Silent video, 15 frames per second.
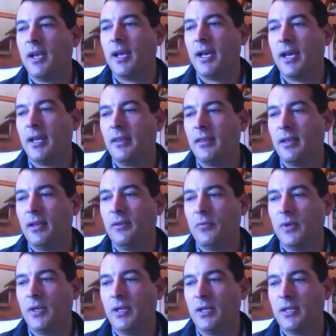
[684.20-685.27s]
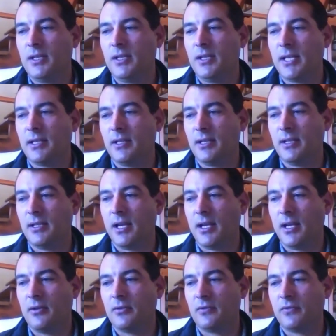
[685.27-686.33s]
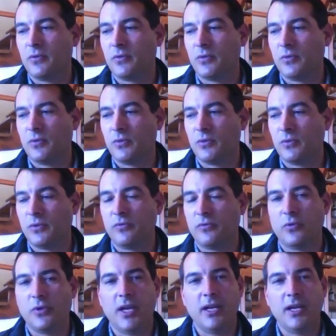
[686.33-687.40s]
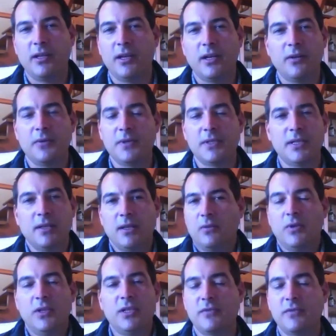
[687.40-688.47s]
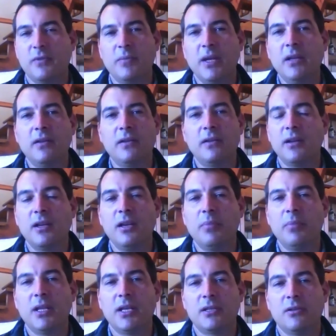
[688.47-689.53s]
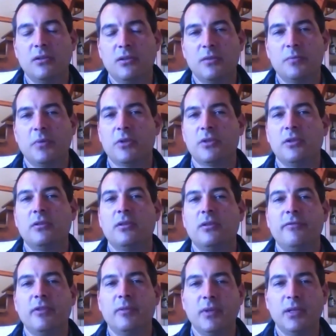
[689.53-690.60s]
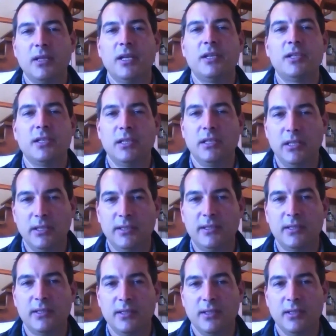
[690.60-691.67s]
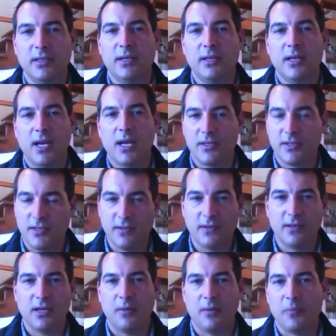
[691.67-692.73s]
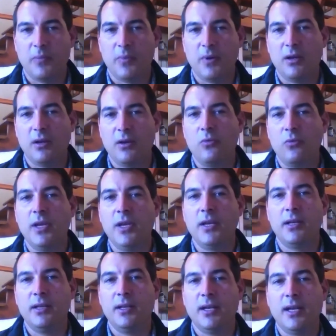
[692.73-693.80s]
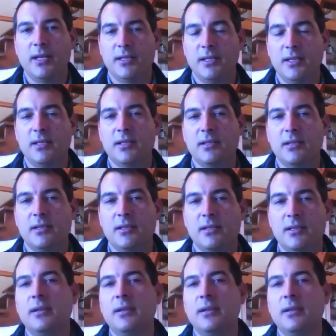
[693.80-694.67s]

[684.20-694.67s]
And then we settle it out for 48 hours. And then we just ferment it and keep it as long as possible on the fermentation lees and stir it up weekly as necessary.